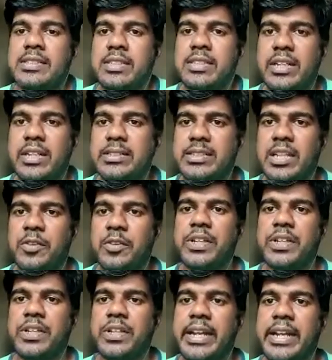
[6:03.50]
itself,
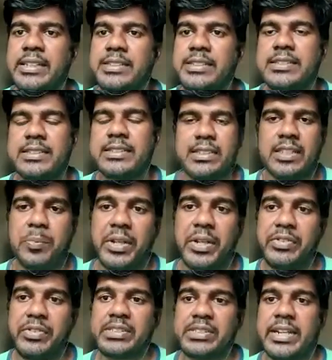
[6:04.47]
the
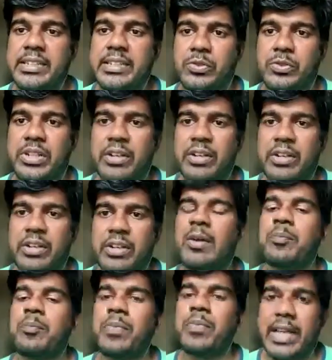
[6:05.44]
previous rains would have
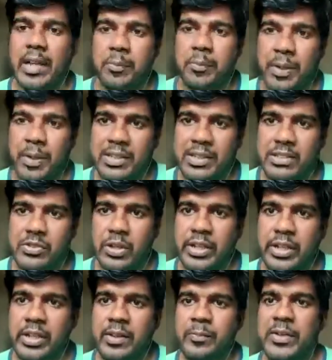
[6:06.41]
dampened the soil,
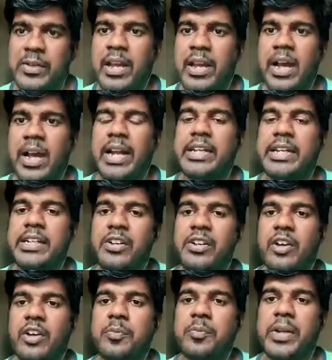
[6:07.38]
and it would
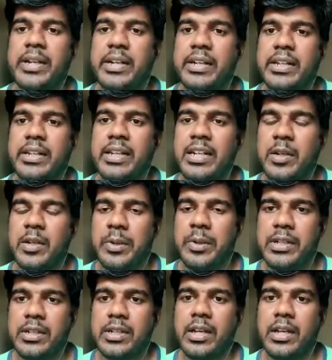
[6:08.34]
have made it a little bit,